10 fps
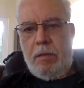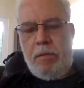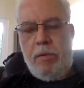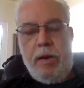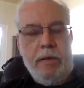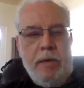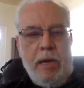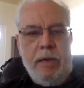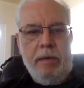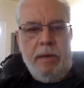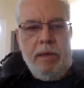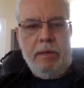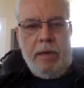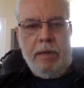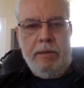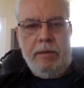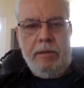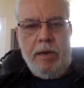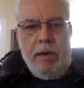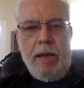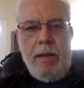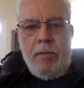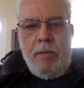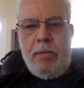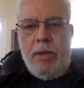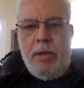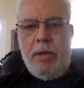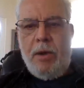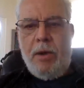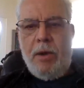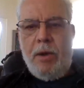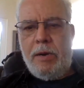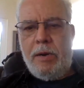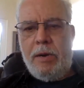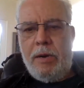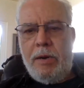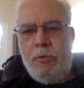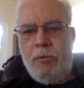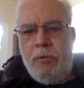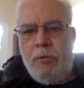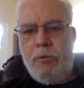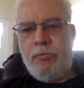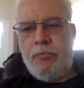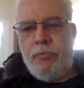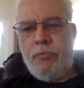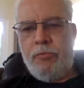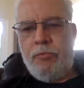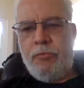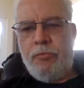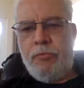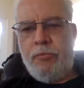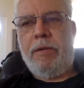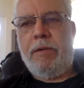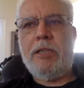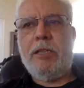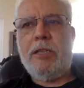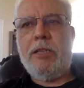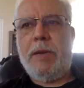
right, I did not. That one was really wild speculation,